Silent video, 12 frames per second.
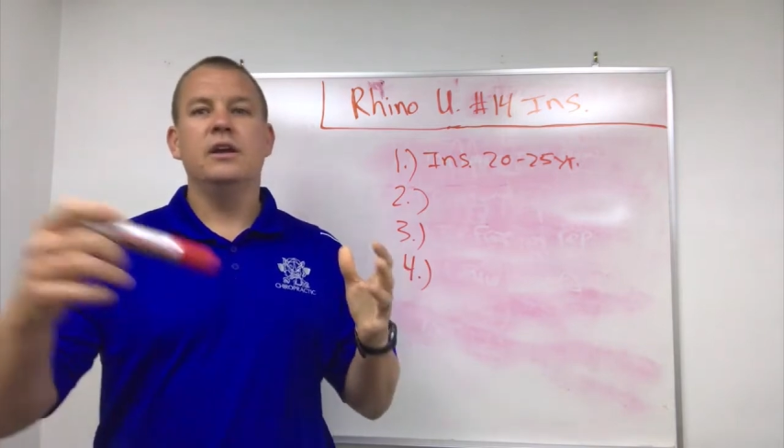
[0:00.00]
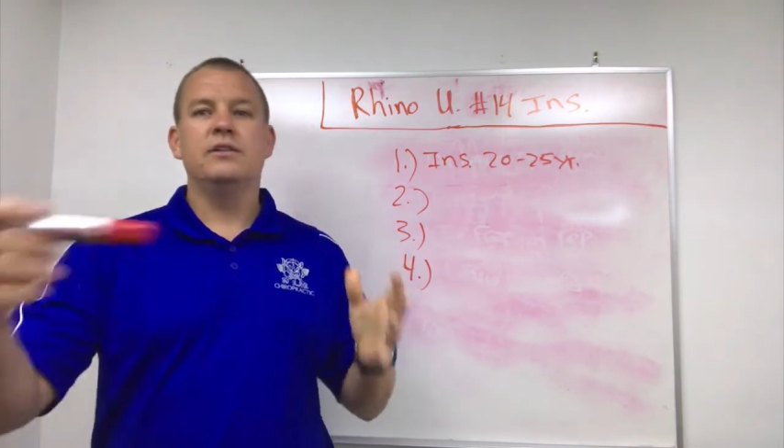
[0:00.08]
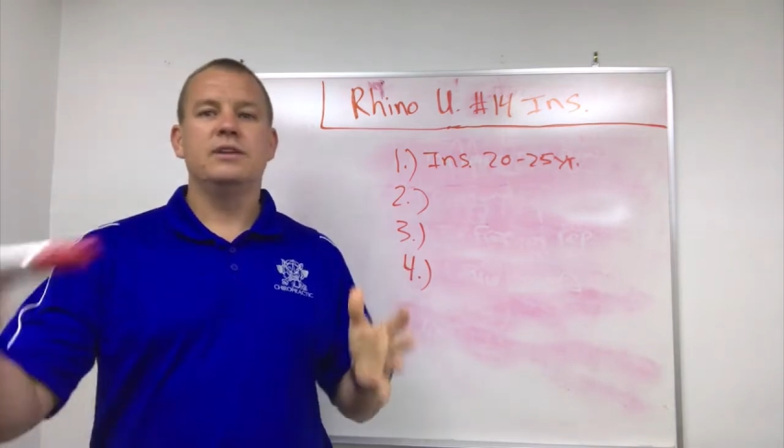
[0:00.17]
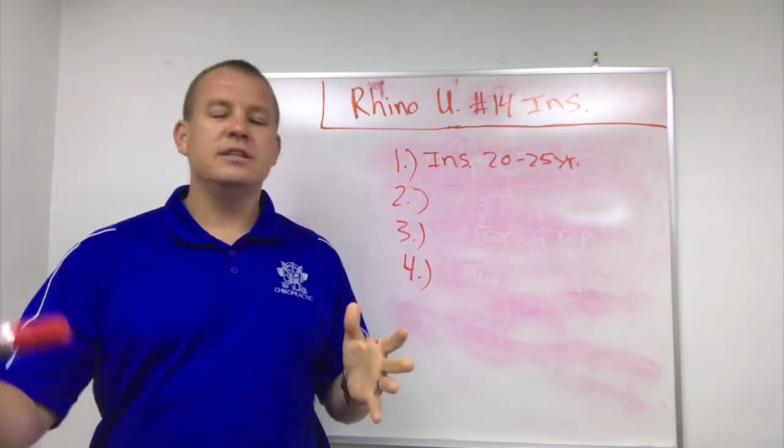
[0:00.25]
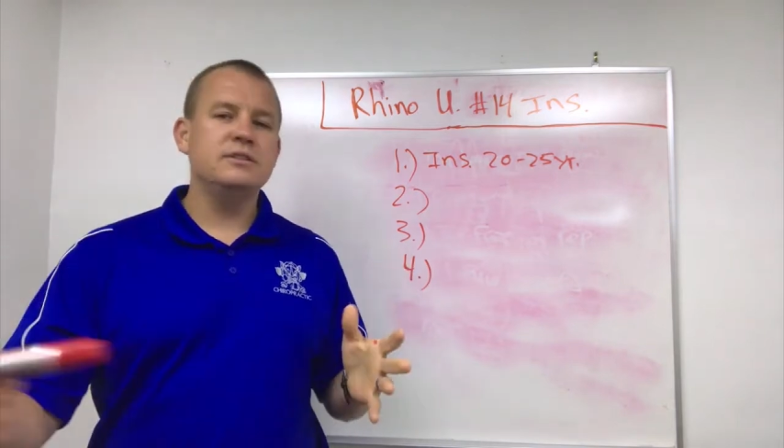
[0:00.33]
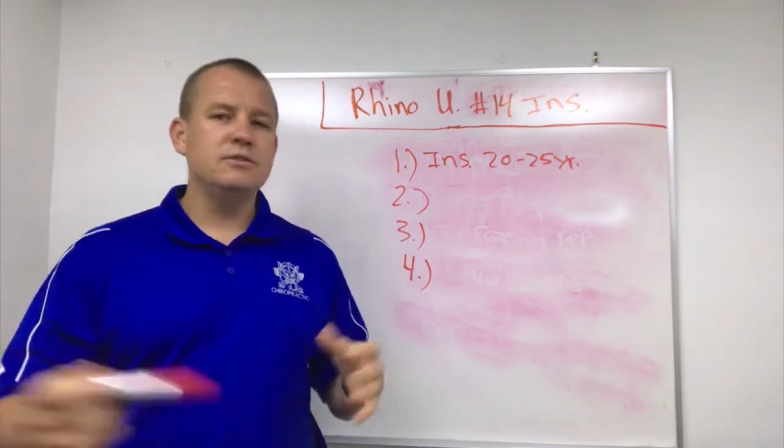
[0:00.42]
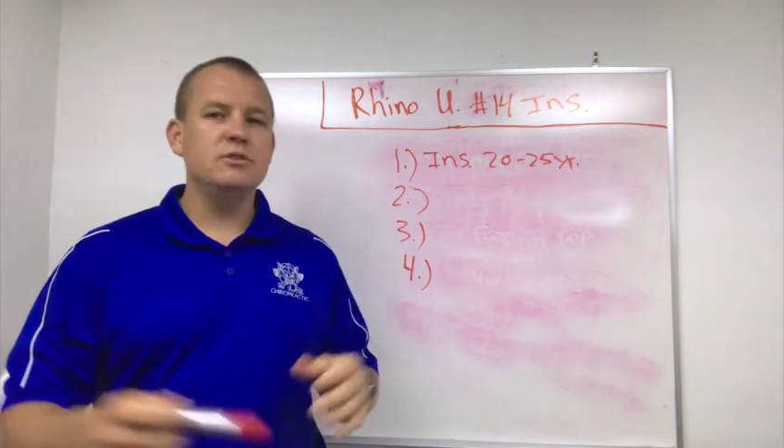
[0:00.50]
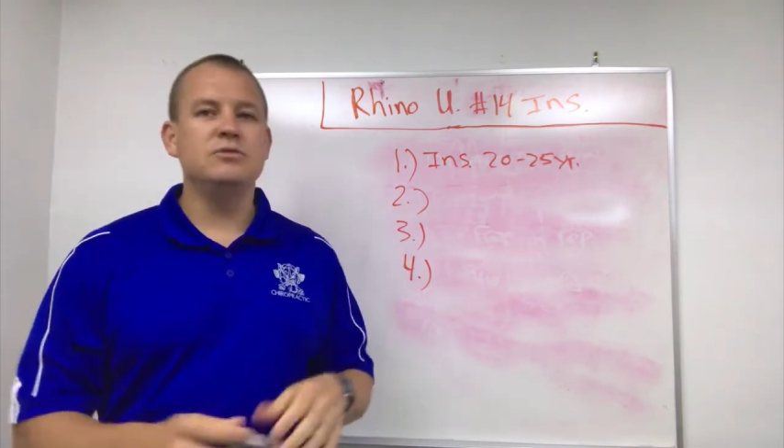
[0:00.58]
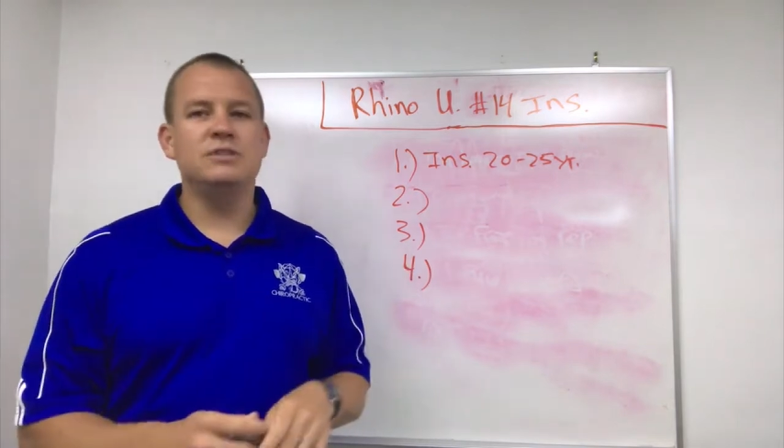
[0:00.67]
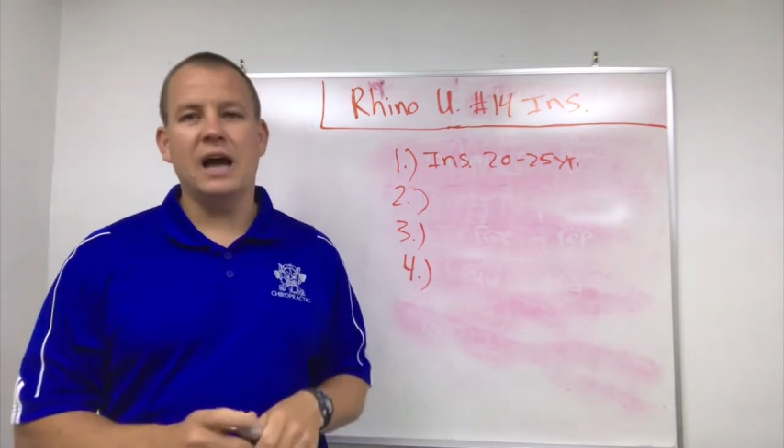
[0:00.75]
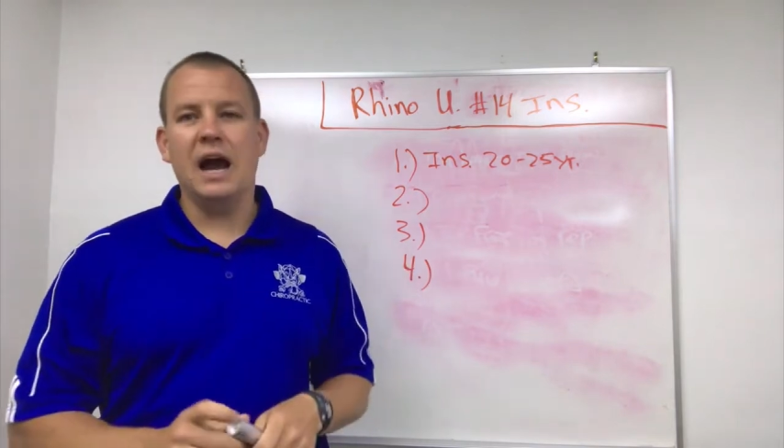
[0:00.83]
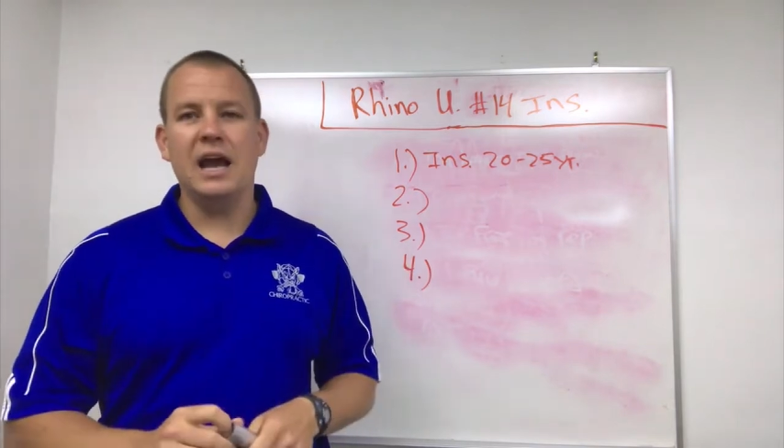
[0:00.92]
chance of you
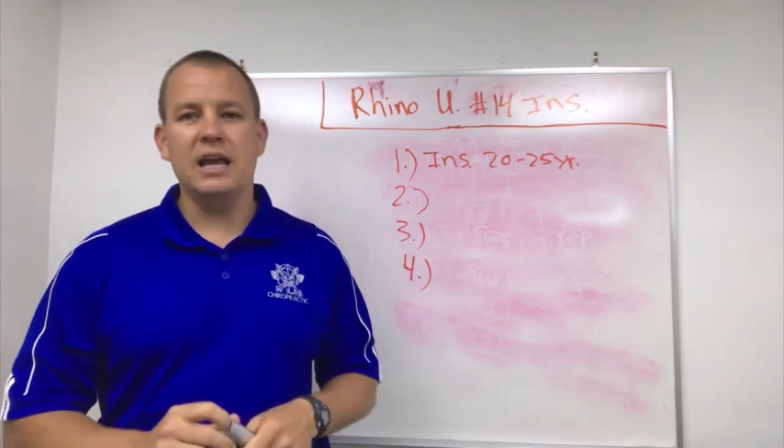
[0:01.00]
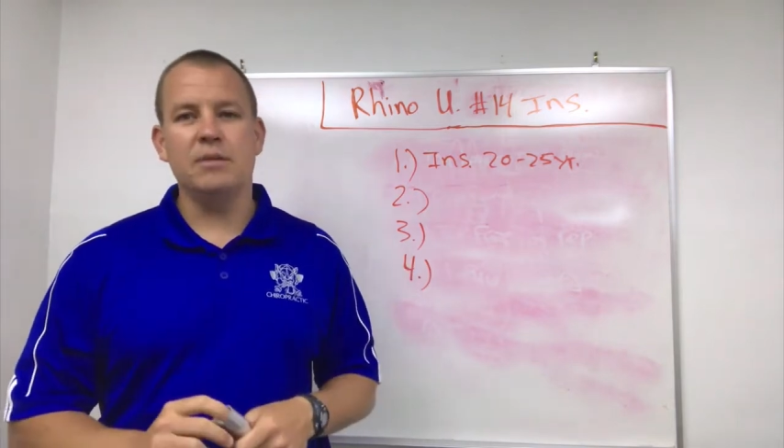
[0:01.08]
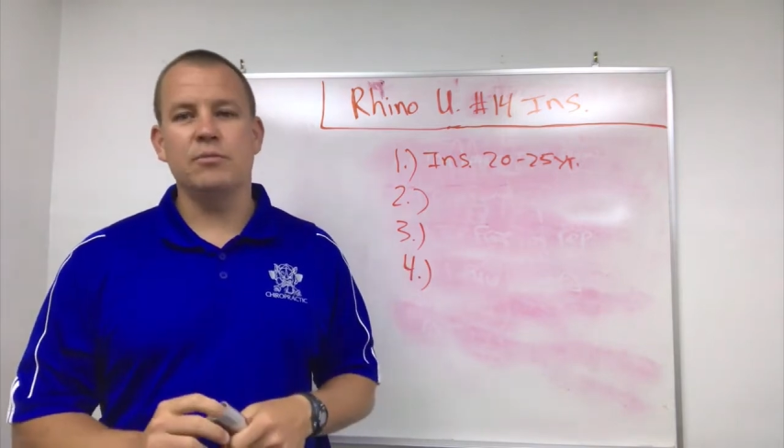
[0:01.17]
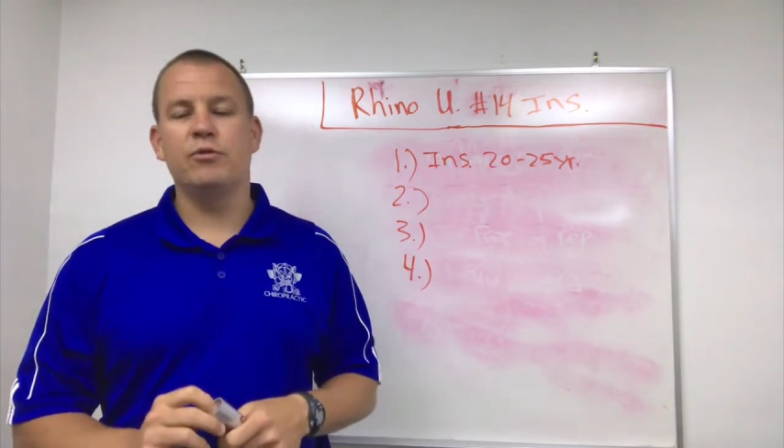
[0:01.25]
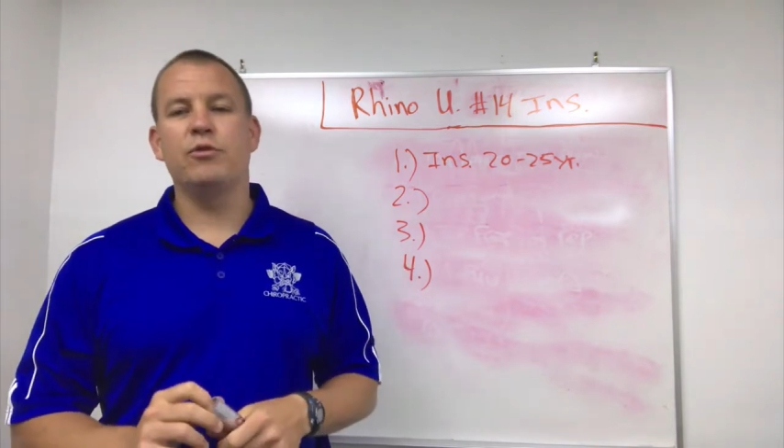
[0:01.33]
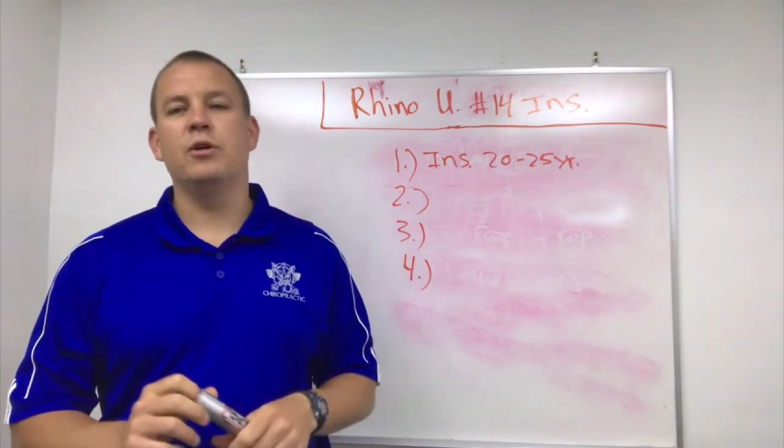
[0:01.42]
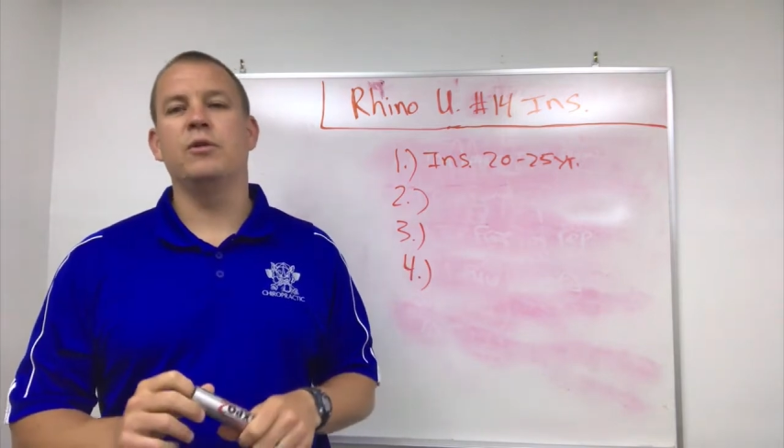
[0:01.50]
dying before